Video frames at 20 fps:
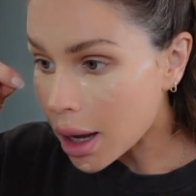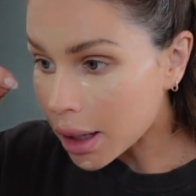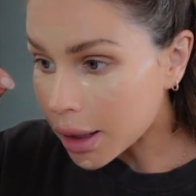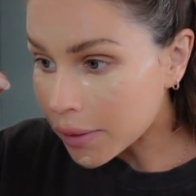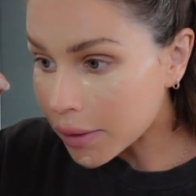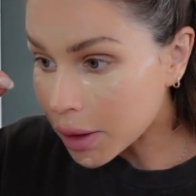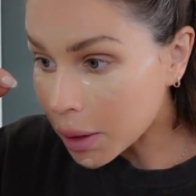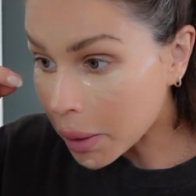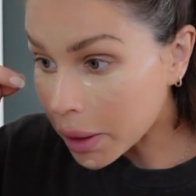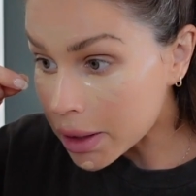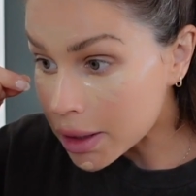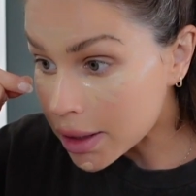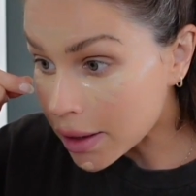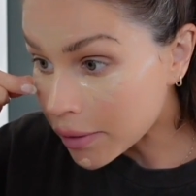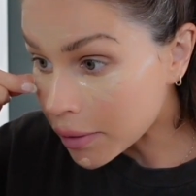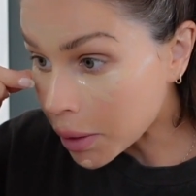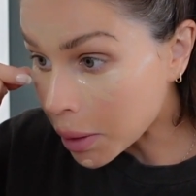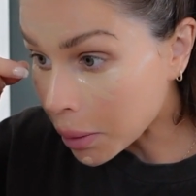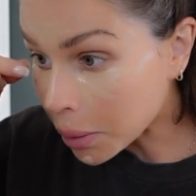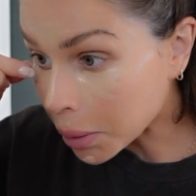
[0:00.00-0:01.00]
even though I
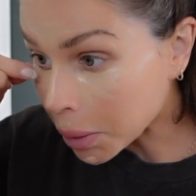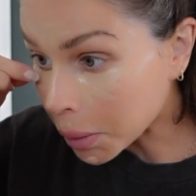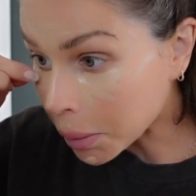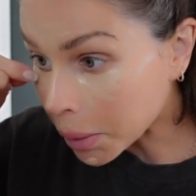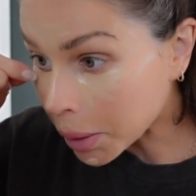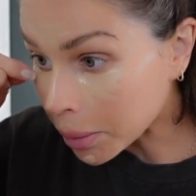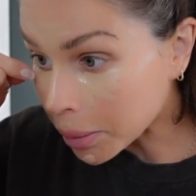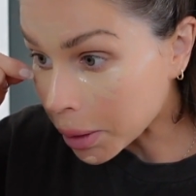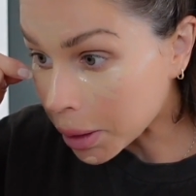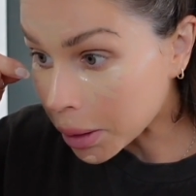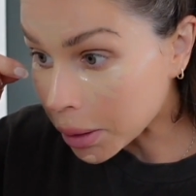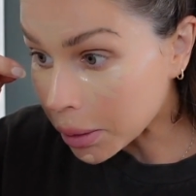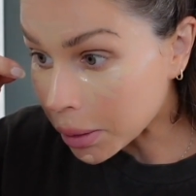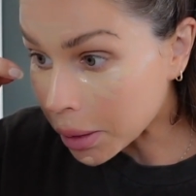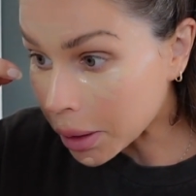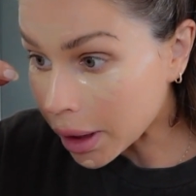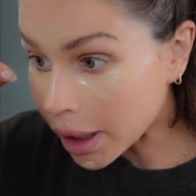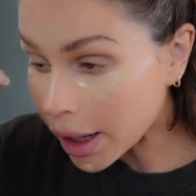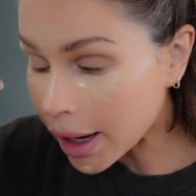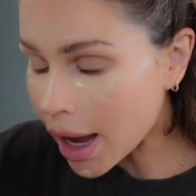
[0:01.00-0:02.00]
have no clue what I'm gonna do
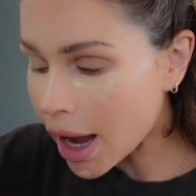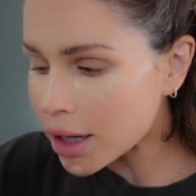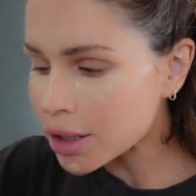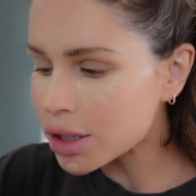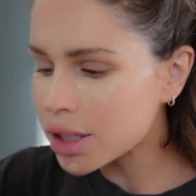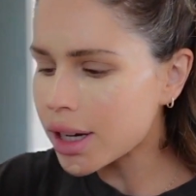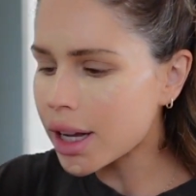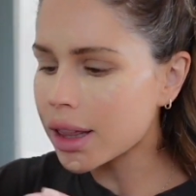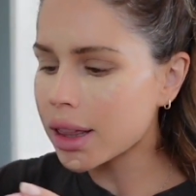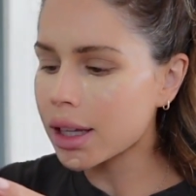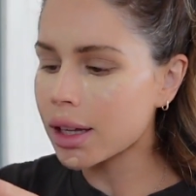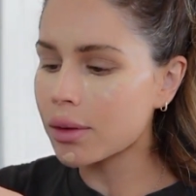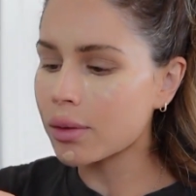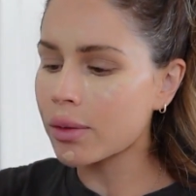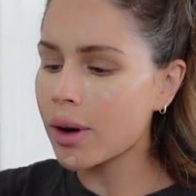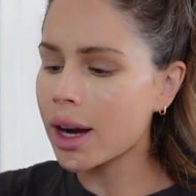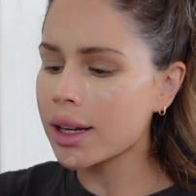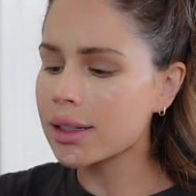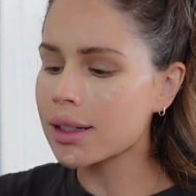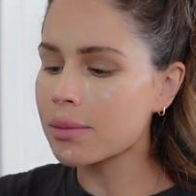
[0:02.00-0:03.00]
today. Actually, I think
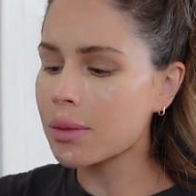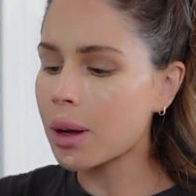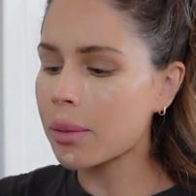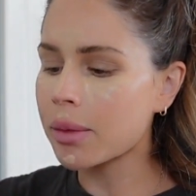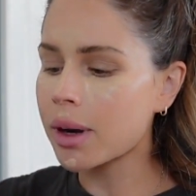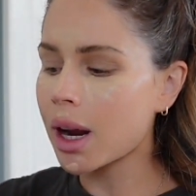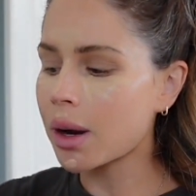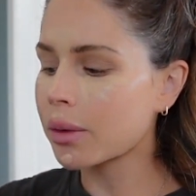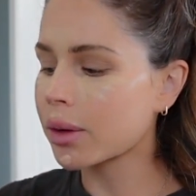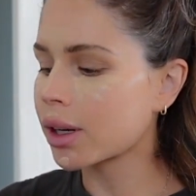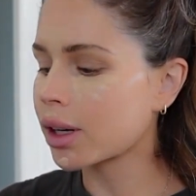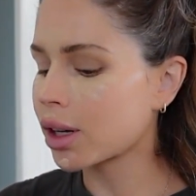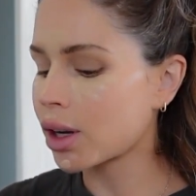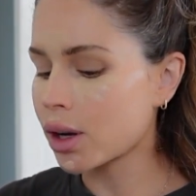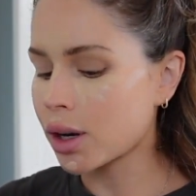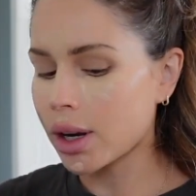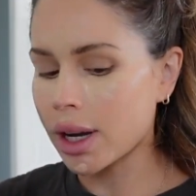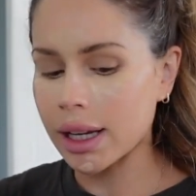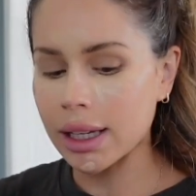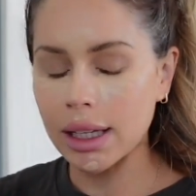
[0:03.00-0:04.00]
Ryan's mom and I were gonna go
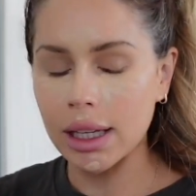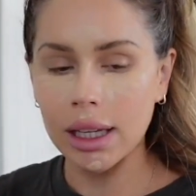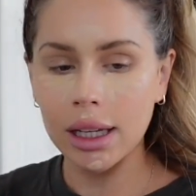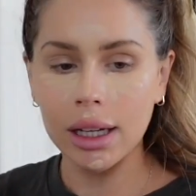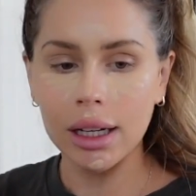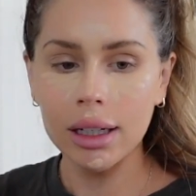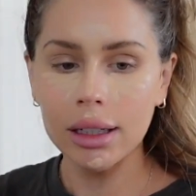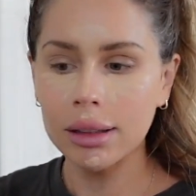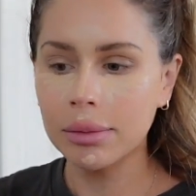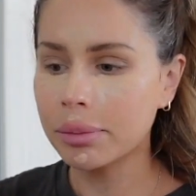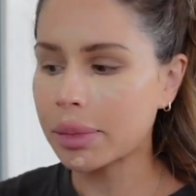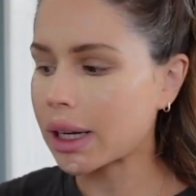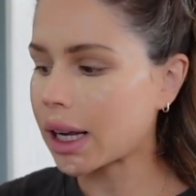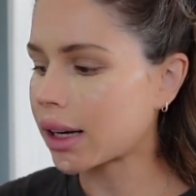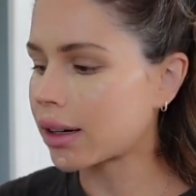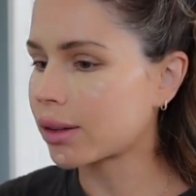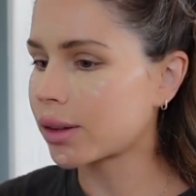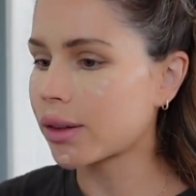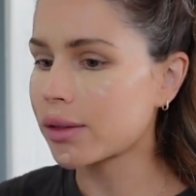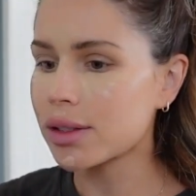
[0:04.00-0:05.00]
to Ikea, but I
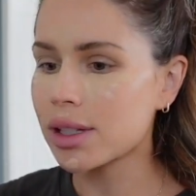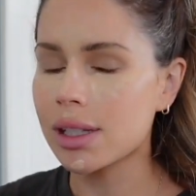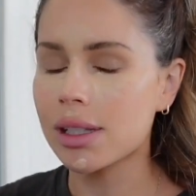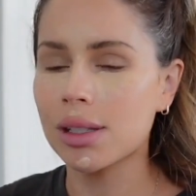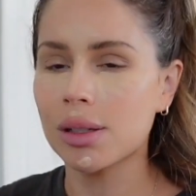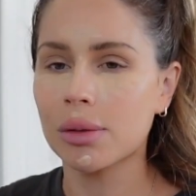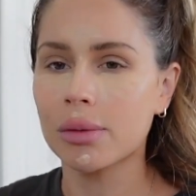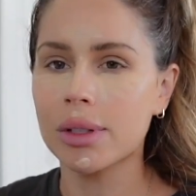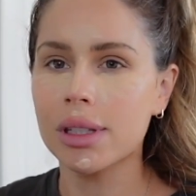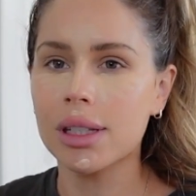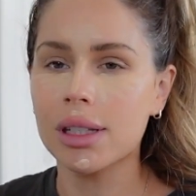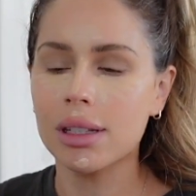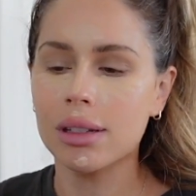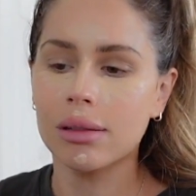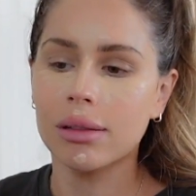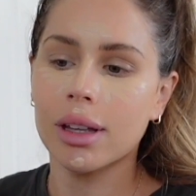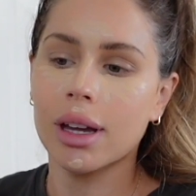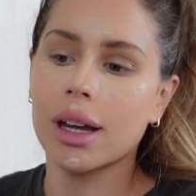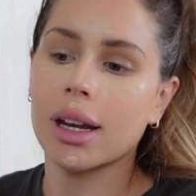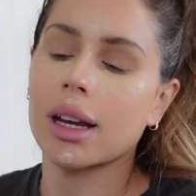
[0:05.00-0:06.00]
don't know if she still wants to
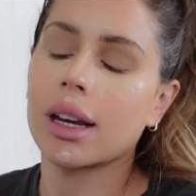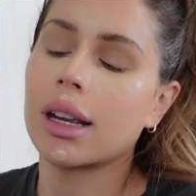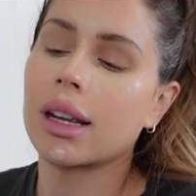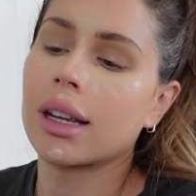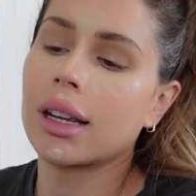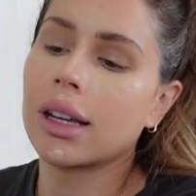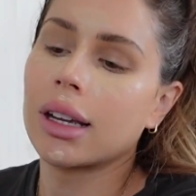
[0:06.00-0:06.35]
do that.